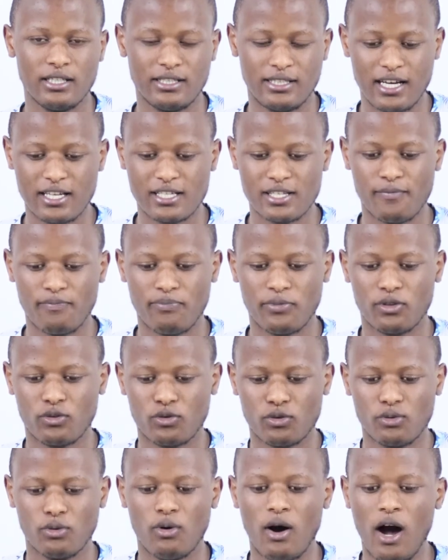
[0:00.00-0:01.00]
Just
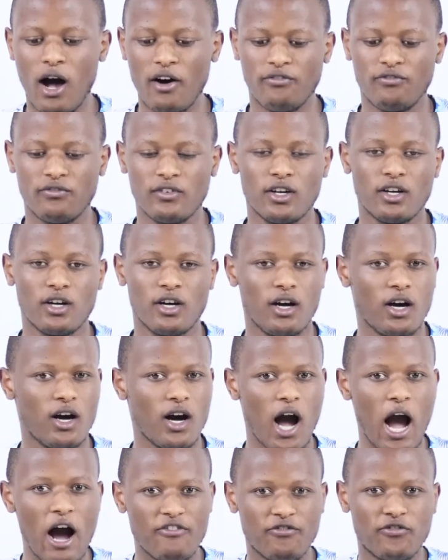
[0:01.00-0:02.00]
to have
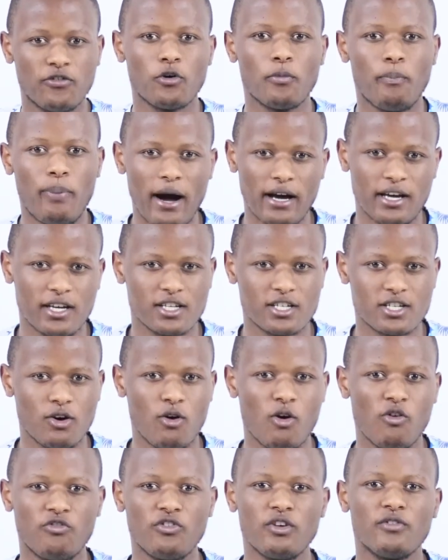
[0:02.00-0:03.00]
a full package
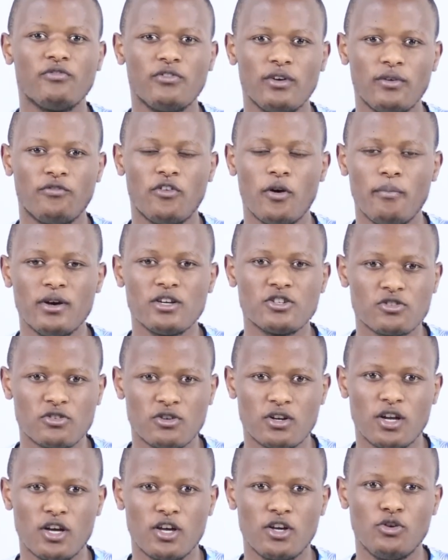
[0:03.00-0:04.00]
of
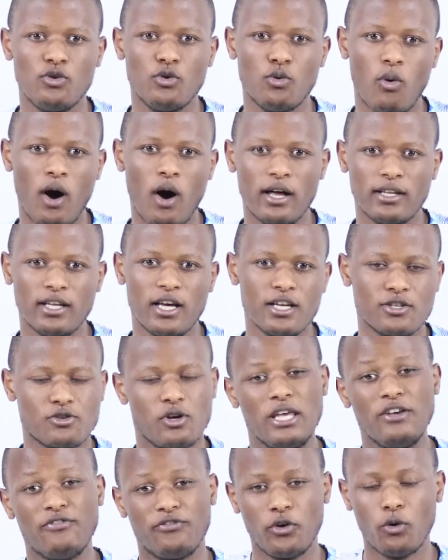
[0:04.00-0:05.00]
information you want. So
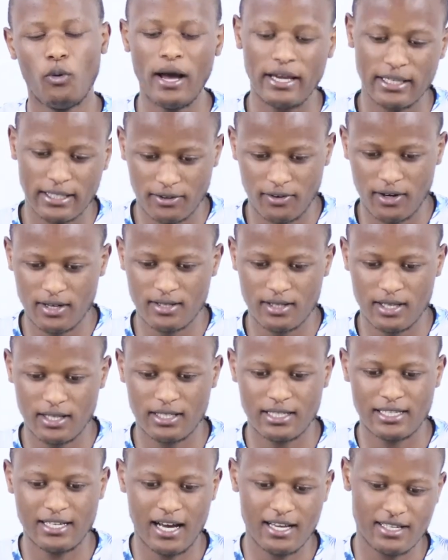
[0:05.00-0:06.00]
if you are
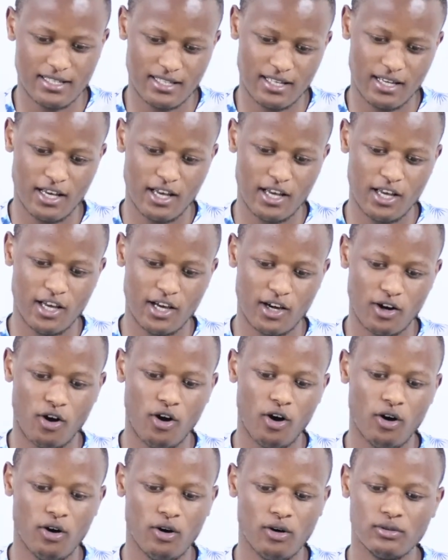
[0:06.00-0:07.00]
interested, just
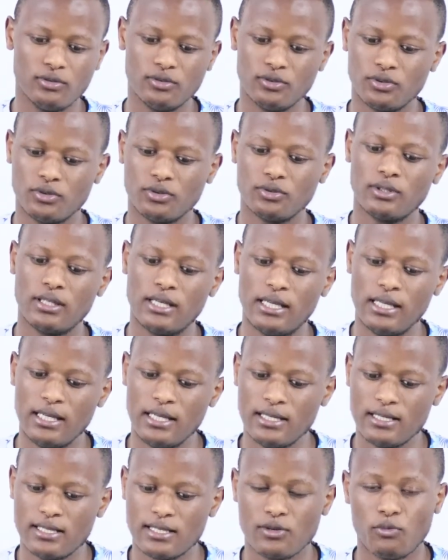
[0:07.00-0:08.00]
go to
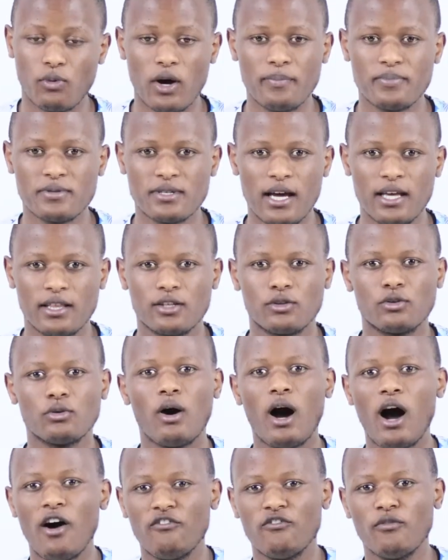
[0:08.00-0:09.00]
this website to
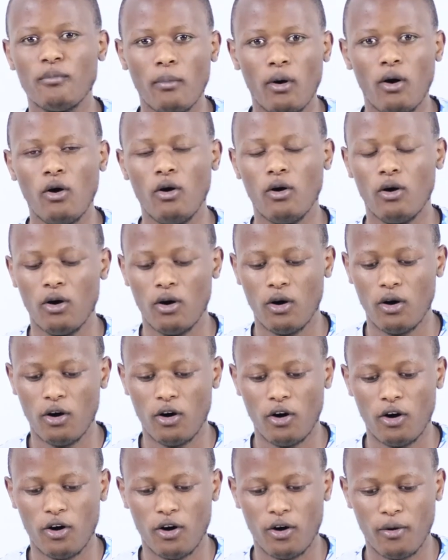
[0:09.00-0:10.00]
have more
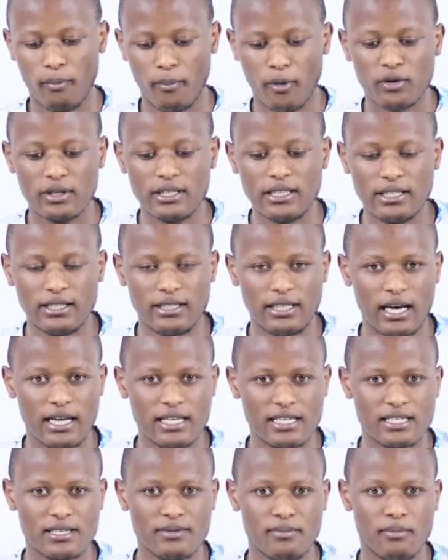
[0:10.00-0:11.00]

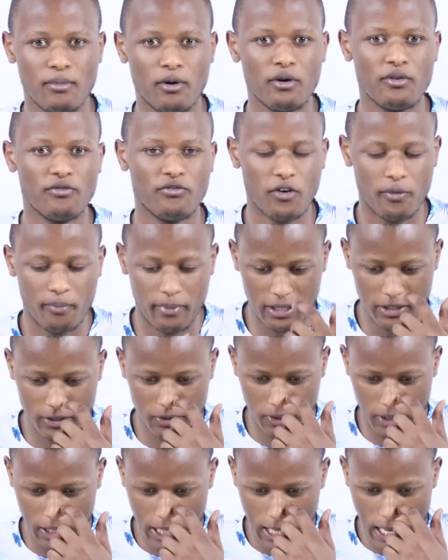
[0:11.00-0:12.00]
details, more
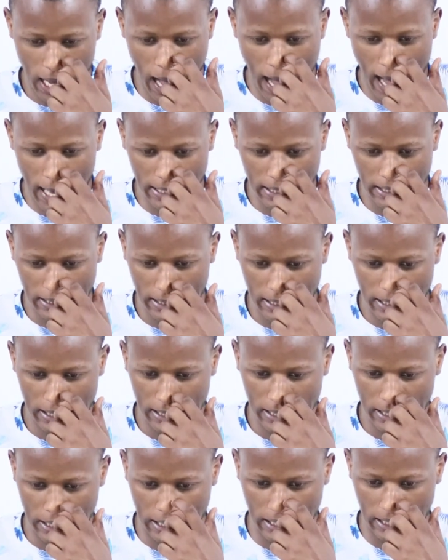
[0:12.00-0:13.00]
information. And
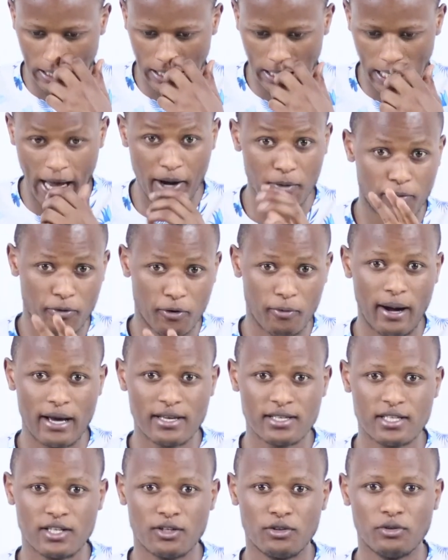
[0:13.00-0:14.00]
I am
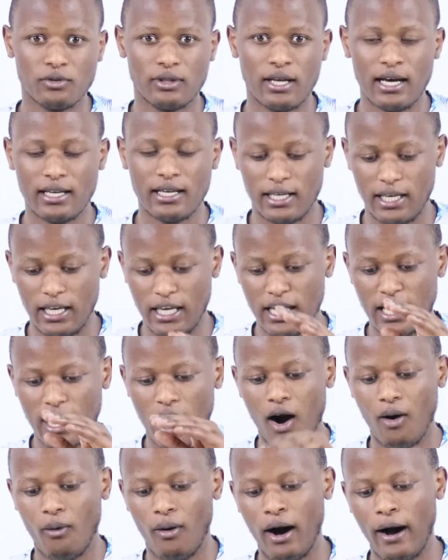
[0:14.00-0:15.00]
promising you that in
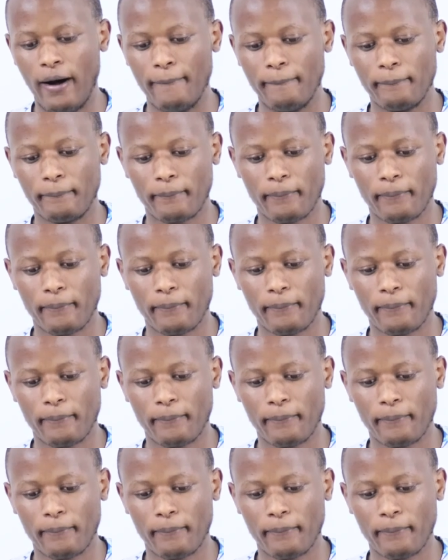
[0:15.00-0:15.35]
our